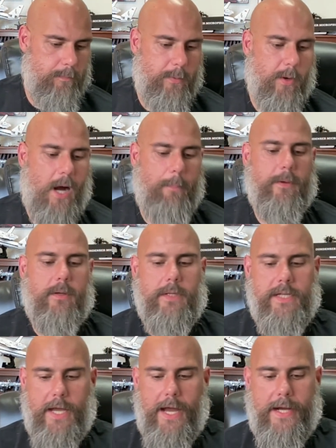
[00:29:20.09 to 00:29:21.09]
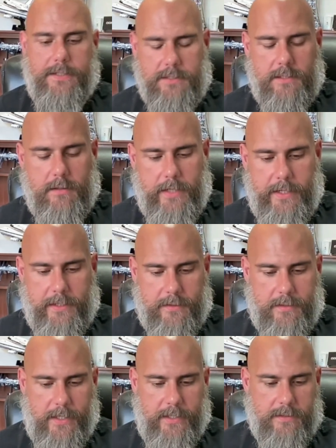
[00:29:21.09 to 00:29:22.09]
properly escalating
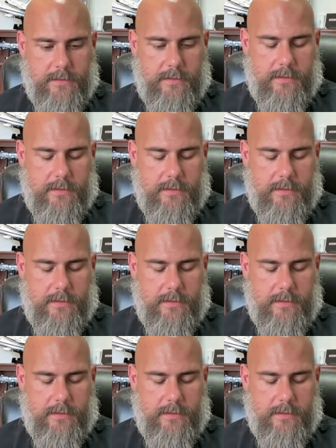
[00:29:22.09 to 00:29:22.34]
things